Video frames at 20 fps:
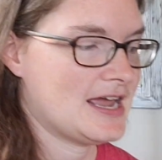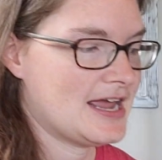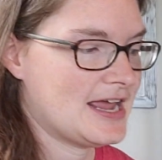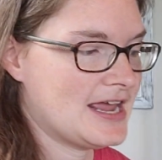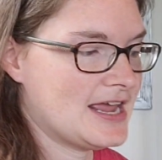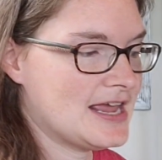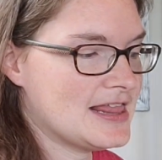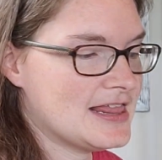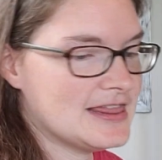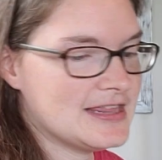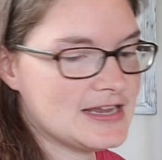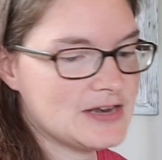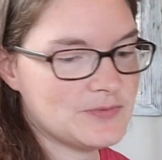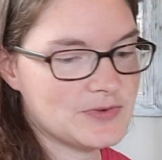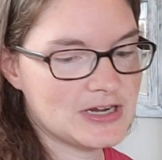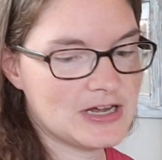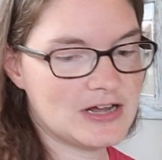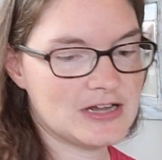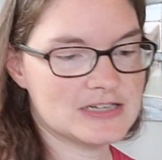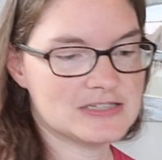and then
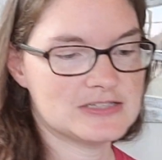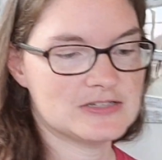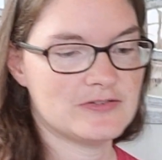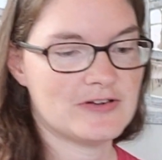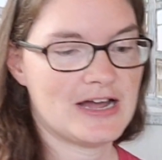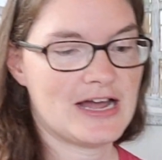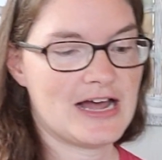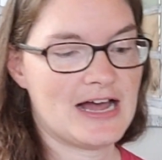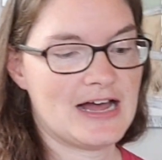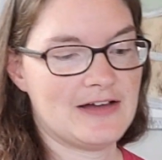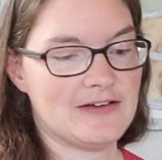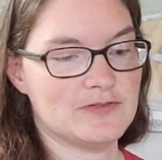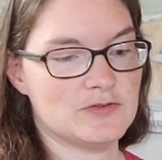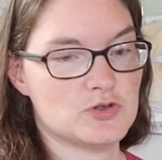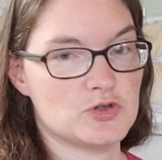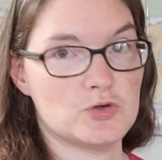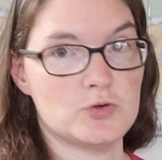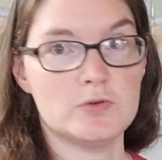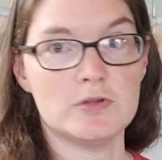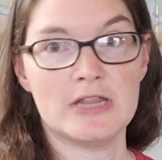we also have
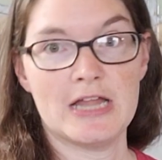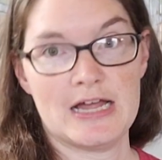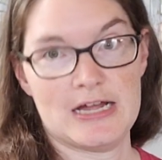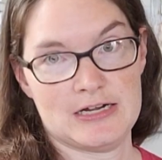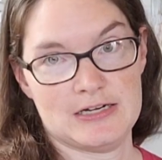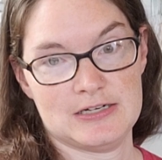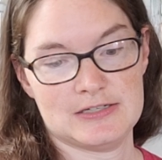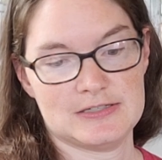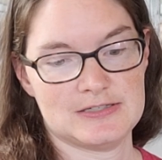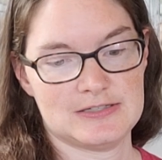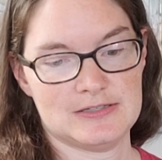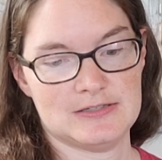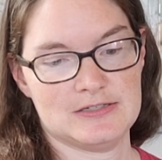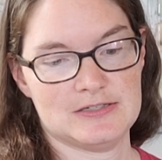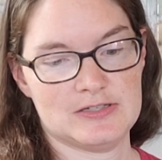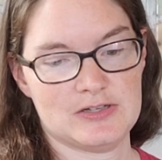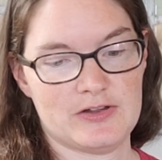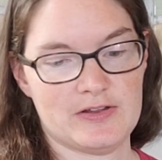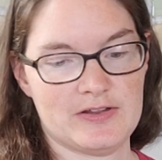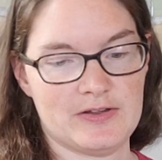two lungs.
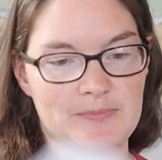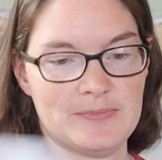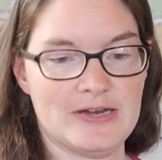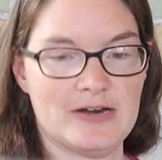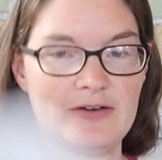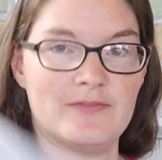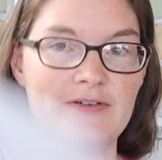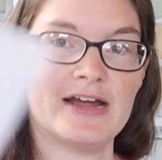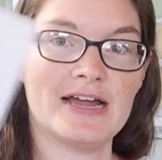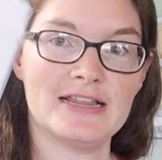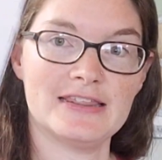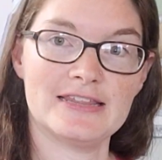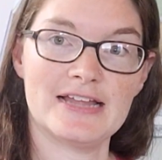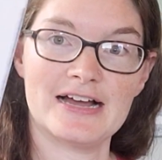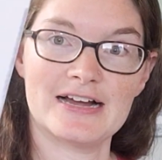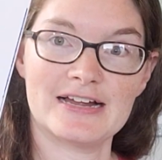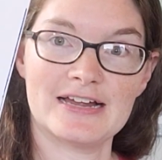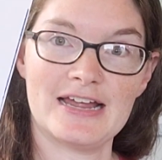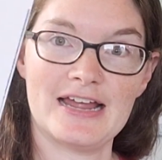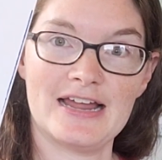So it'll be a right
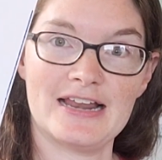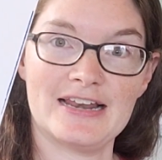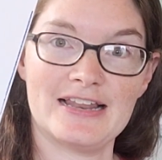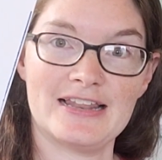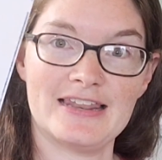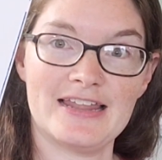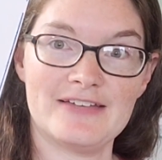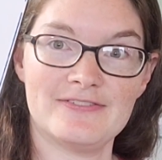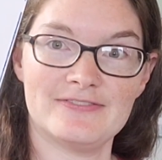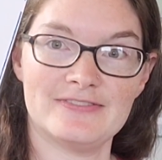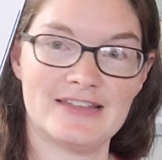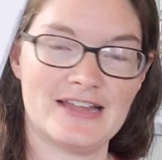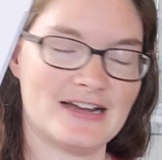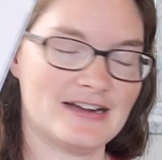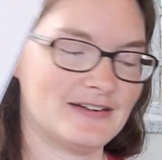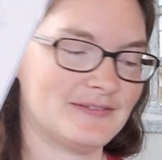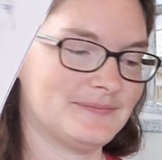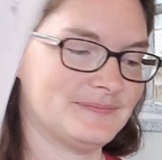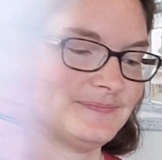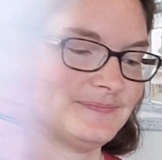lung and left lung.